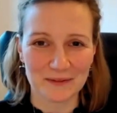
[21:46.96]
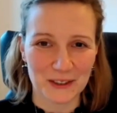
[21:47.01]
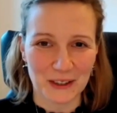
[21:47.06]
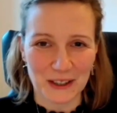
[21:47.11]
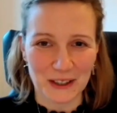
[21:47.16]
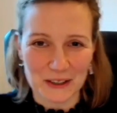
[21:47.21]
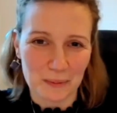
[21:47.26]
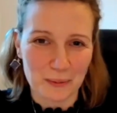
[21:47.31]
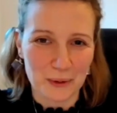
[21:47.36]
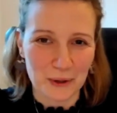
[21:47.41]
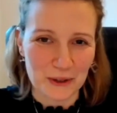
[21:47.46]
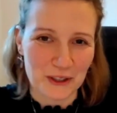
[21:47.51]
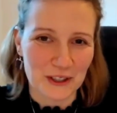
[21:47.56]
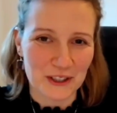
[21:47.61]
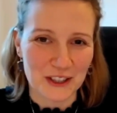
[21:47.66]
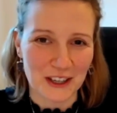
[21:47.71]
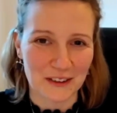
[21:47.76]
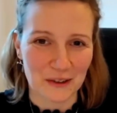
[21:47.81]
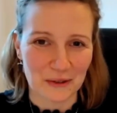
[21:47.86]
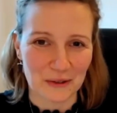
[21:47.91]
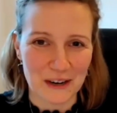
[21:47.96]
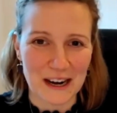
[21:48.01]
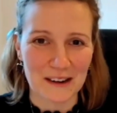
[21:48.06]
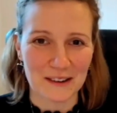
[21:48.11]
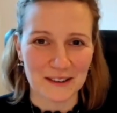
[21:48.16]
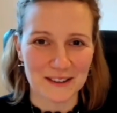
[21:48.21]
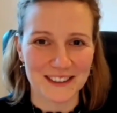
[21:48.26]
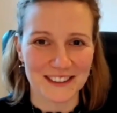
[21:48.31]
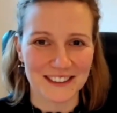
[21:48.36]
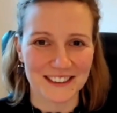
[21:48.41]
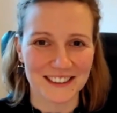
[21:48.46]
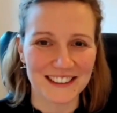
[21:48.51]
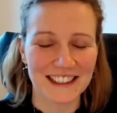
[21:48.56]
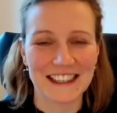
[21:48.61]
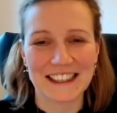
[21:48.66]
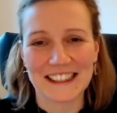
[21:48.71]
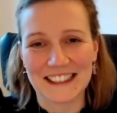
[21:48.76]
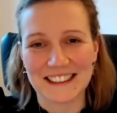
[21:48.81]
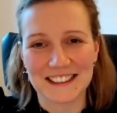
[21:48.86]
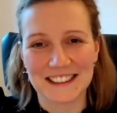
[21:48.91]
try to push each other out. And
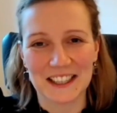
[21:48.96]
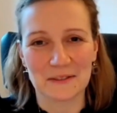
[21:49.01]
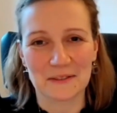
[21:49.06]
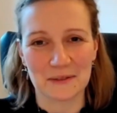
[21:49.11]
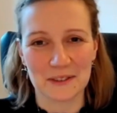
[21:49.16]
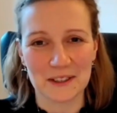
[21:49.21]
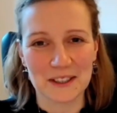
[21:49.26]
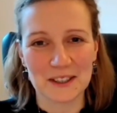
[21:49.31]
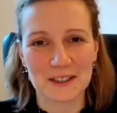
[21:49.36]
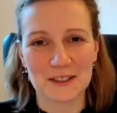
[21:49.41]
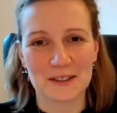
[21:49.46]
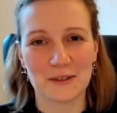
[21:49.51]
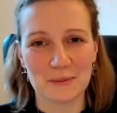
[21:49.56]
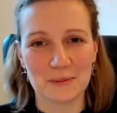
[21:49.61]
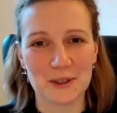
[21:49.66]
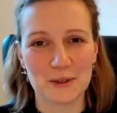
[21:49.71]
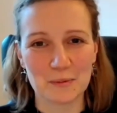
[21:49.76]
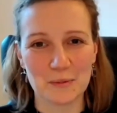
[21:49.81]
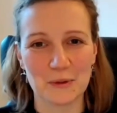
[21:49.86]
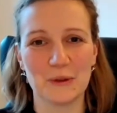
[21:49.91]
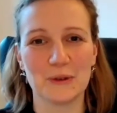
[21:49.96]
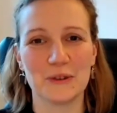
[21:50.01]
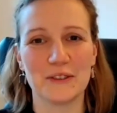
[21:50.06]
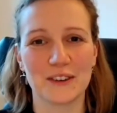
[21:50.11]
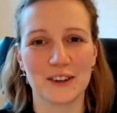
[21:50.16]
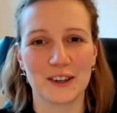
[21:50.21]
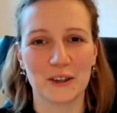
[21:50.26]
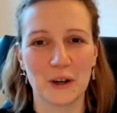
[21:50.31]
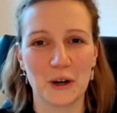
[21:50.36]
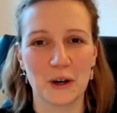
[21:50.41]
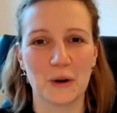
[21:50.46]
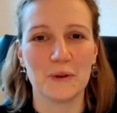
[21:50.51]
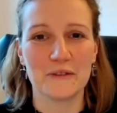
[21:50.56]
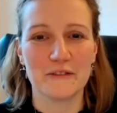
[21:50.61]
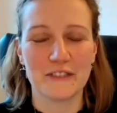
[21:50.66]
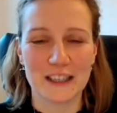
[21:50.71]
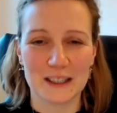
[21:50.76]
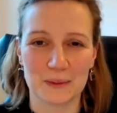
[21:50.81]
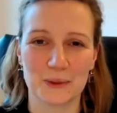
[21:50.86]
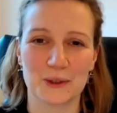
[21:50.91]
like I said, we need so much more
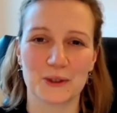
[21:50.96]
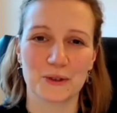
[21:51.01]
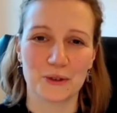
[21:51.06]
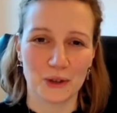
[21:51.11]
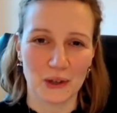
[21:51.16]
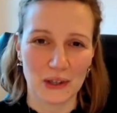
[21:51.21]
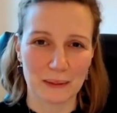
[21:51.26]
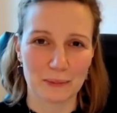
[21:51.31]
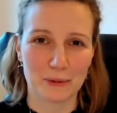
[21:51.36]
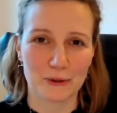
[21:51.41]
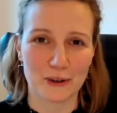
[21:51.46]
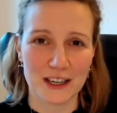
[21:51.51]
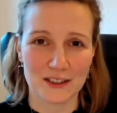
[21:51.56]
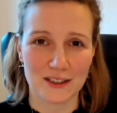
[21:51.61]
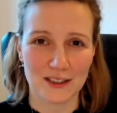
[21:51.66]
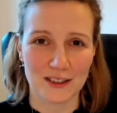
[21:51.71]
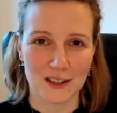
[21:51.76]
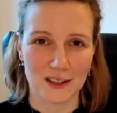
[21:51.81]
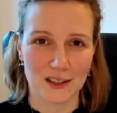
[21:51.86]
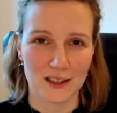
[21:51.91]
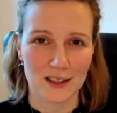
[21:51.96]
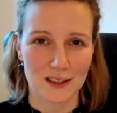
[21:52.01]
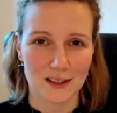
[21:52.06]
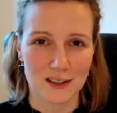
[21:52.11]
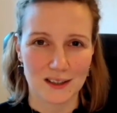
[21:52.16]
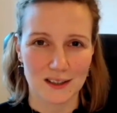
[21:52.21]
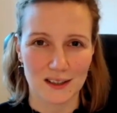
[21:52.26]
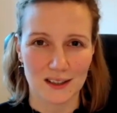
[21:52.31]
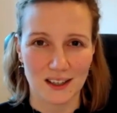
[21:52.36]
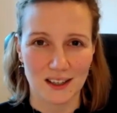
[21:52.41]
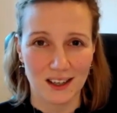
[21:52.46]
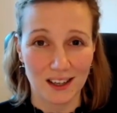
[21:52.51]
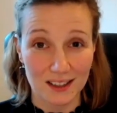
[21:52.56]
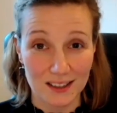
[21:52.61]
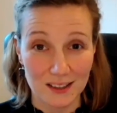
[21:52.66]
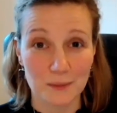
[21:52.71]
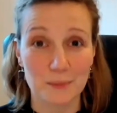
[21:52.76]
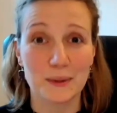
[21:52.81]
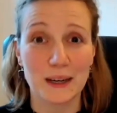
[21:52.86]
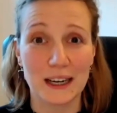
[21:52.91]
co-investment and collaboration in
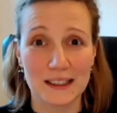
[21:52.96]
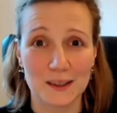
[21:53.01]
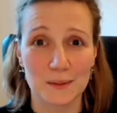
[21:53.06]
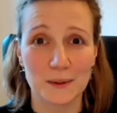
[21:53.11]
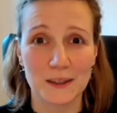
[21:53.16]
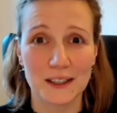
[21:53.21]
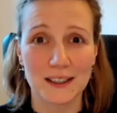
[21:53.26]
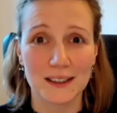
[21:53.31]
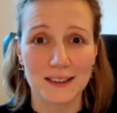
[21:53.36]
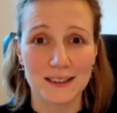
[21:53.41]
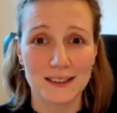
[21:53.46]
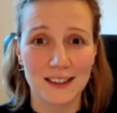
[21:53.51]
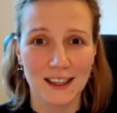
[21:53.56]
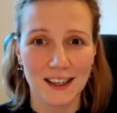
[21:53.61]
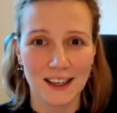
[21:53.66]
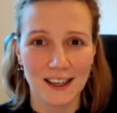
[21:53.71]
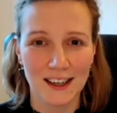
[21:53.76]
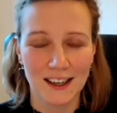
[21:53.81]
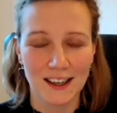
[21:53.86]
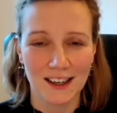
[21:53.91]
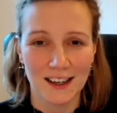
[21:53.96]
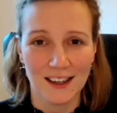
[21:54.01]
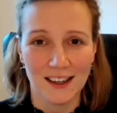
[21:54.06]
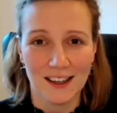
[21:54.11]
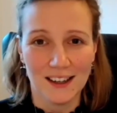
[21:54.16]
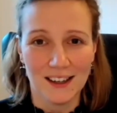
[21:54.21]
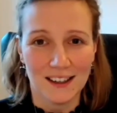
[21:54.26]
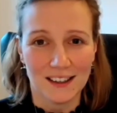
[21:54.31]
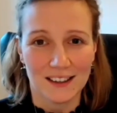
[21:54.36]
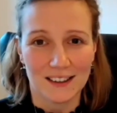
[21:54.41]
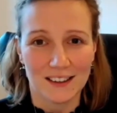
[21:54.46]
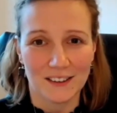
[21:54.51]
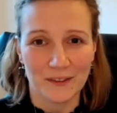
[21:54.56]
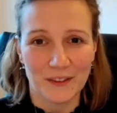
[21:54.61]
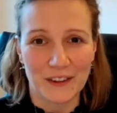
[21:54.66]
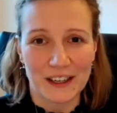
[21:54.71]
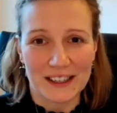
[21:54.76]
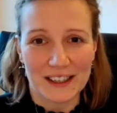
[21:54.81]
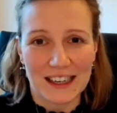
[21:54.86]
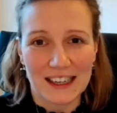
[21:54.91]
this impact space.
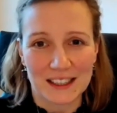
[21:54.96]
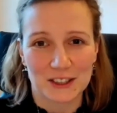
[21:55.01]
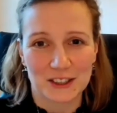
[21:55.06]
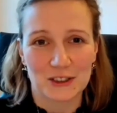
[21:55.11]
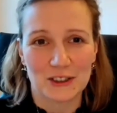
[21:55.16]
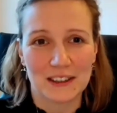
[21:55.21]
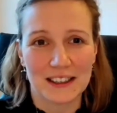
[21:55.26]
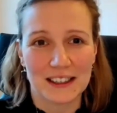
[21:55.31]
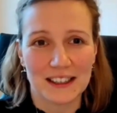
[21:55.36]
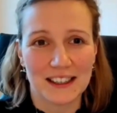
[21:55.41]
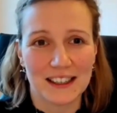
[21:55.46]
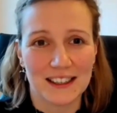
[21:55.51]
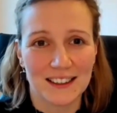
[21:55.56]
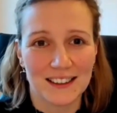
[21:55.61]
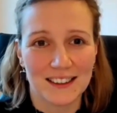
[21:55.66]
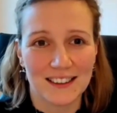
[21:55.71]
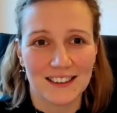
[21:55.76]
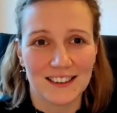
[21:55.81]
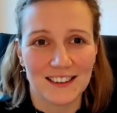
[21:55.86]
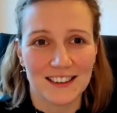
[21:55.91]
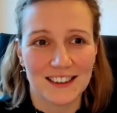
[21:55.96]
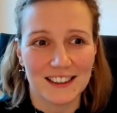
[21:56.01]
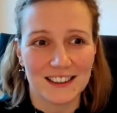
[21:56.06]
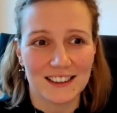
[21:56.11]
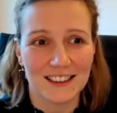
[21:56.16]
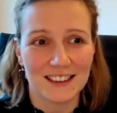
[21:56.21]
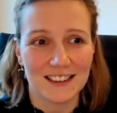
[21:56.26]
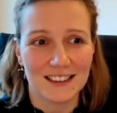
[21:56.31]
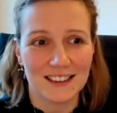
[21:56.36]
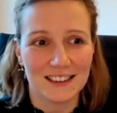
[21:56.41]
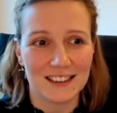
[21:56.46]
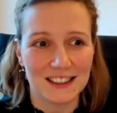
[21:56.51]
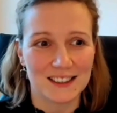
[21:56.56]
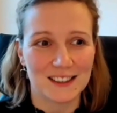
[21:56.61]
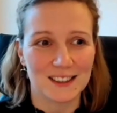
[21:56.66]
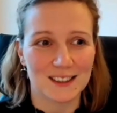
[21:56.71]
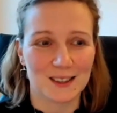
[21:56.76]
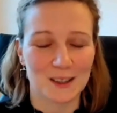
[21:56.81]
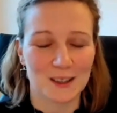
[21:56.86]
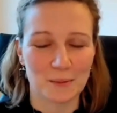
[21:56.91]
That actually
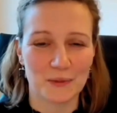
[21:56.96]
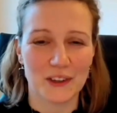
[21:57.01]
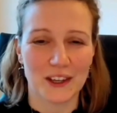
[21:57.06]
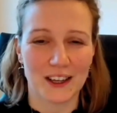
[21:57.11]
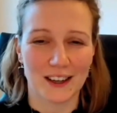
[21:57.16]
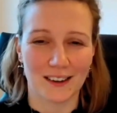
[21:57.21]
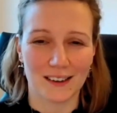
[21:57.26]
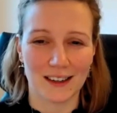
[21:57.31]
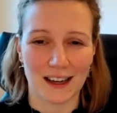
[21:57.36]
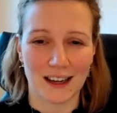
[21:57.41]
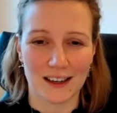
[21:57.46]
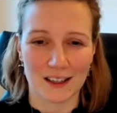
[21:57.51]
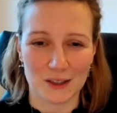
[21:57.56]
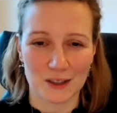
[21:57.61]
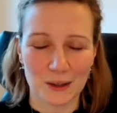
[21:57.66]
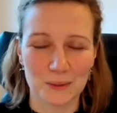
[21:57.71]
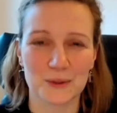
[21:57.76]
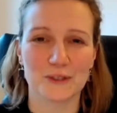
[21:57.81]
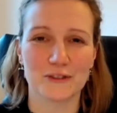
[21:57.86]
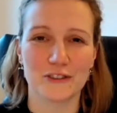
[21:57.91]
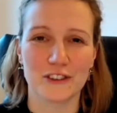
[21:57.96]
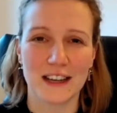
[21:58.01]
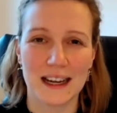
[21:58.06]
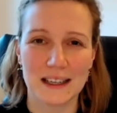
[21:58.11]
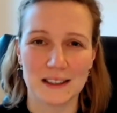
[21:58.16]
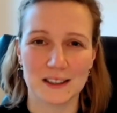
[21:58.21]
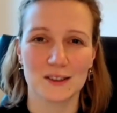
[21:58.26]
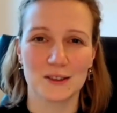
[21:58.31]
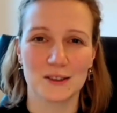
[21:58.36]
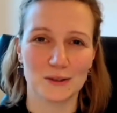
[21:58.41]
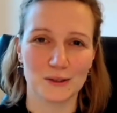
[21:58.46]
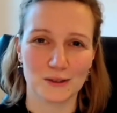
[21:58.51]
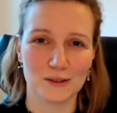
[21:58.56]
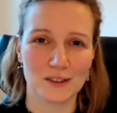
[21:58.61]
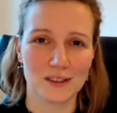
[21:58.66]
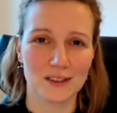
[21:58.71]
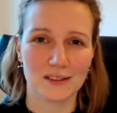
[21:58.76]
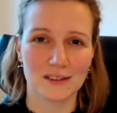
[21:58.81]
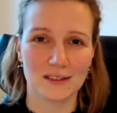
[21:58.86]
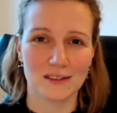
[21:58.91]
this is something that, in terms of an
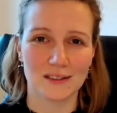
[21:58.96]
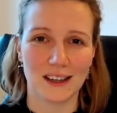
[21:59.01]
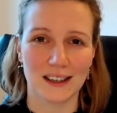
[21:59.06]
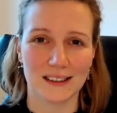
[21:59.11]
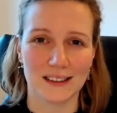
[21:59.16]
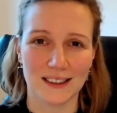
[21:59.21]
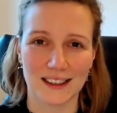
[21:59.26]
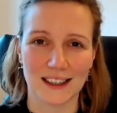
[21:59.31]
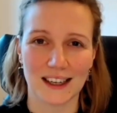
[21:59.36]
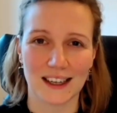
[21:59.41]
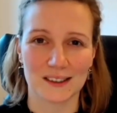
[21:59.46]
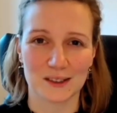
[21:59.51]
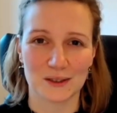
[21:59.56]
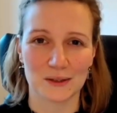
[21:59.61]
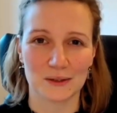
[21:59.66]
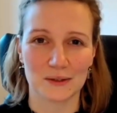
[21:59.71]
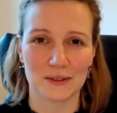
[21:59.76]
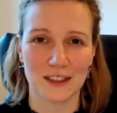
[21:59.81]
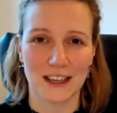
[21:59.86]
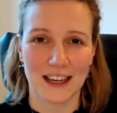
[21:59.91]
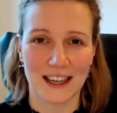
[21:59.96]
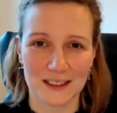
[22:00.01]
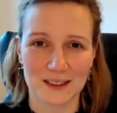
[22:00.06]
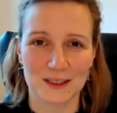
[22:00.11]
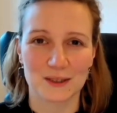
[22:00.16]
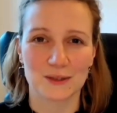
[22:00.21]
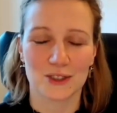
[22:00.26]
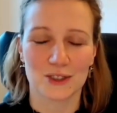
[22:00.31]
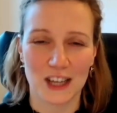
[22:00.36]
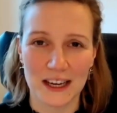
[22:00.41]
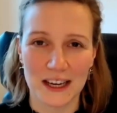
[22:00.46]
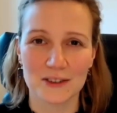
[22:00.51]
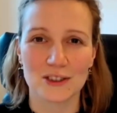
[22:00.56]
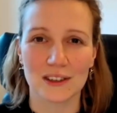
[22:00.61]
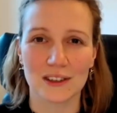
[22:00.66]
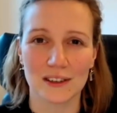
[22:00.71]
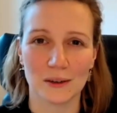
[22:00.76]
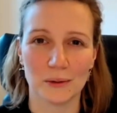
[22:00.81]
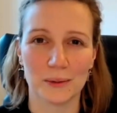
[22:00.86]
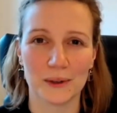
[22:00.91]
attitude, I think has to change
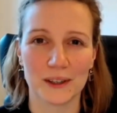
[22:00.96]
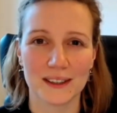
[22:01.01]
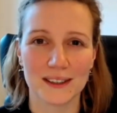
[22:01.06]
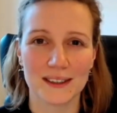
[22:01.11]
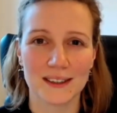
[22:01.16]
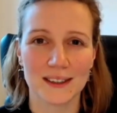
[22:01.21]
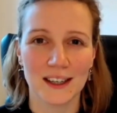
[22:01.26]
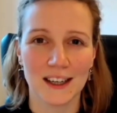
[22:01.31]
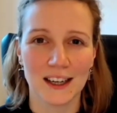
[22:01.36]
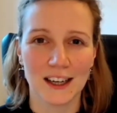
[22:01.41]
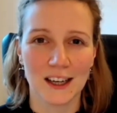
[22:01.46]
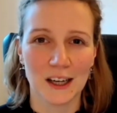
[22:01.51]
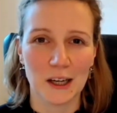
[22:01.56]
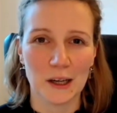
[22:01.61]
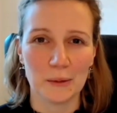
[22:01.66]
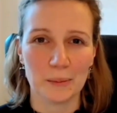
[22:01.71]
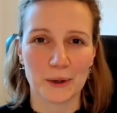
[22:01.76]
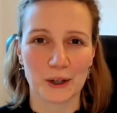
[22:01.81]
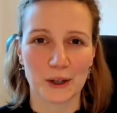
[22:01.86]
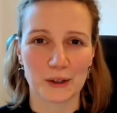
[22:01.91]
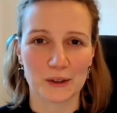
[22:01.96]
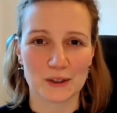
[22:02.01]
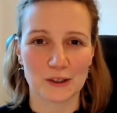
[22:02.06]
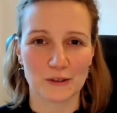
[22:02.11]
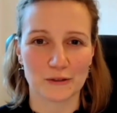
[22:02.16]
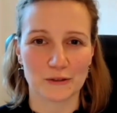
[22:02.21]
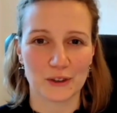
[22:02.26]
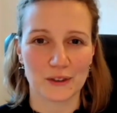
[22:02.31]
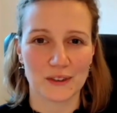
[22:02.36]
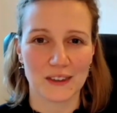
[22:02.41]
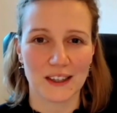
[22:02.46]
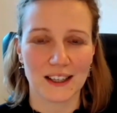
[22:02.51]
a little bit. Because if we're